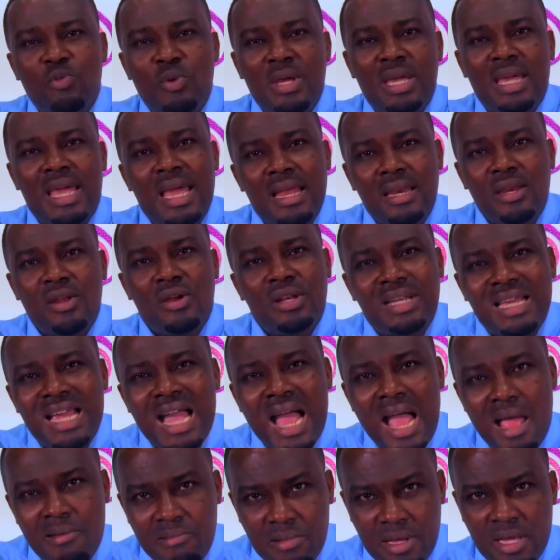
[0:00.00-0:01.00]
we cannot
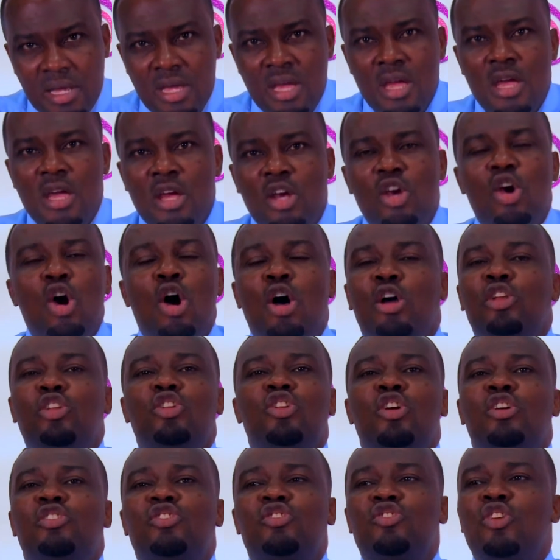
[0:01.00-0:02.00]
carry. God
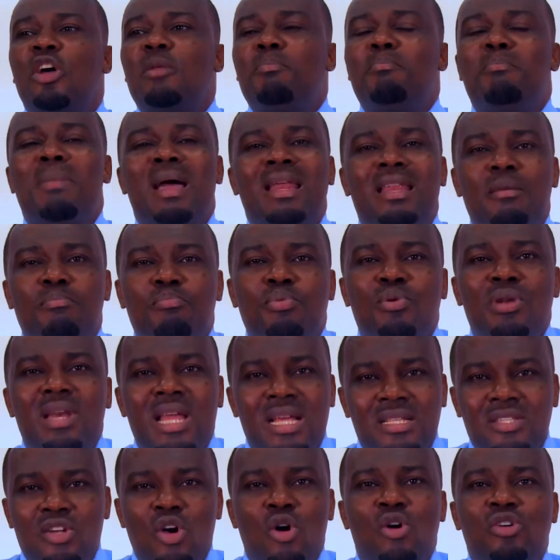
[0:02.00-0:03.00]
does not
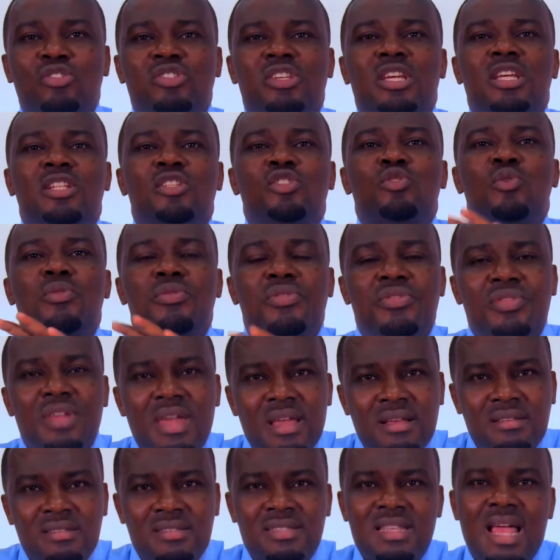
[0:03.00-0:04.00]
manipulate us into
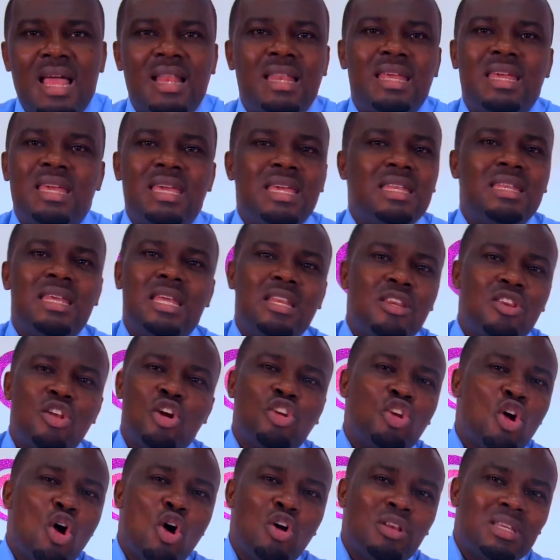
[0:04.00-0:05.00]
things that he did
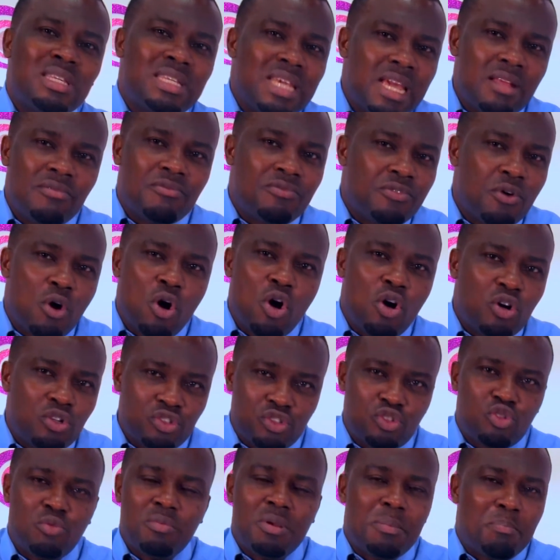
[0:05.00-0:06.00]
not ordain for us
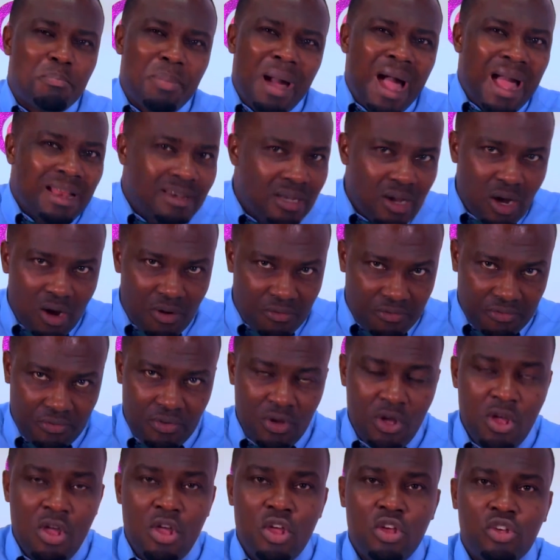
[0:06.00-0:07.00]
to be part of.
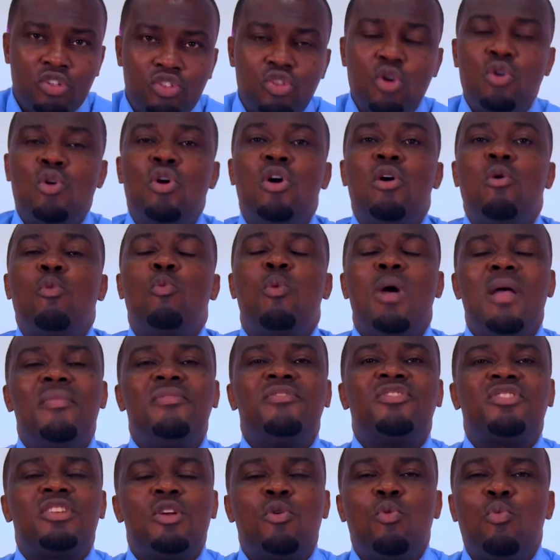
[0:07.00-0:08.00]
So when
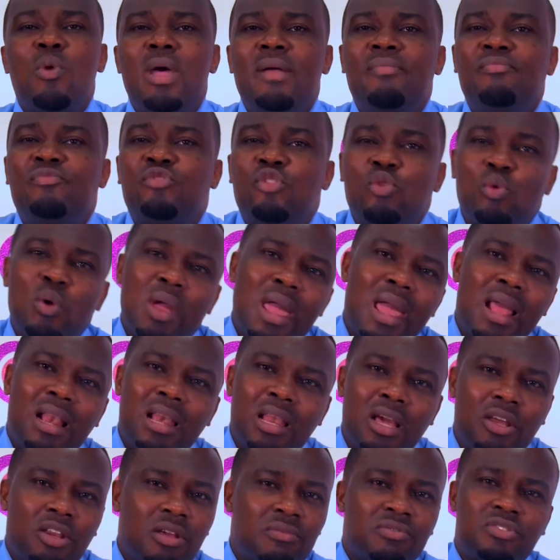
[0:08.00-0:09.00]
she went through a
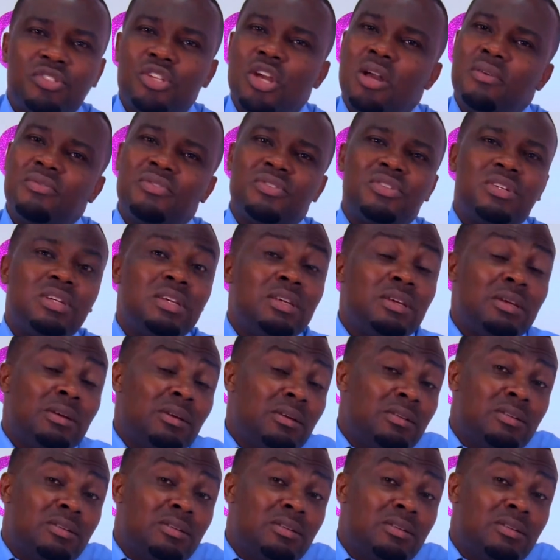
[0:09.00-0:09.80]
lot of stuff, she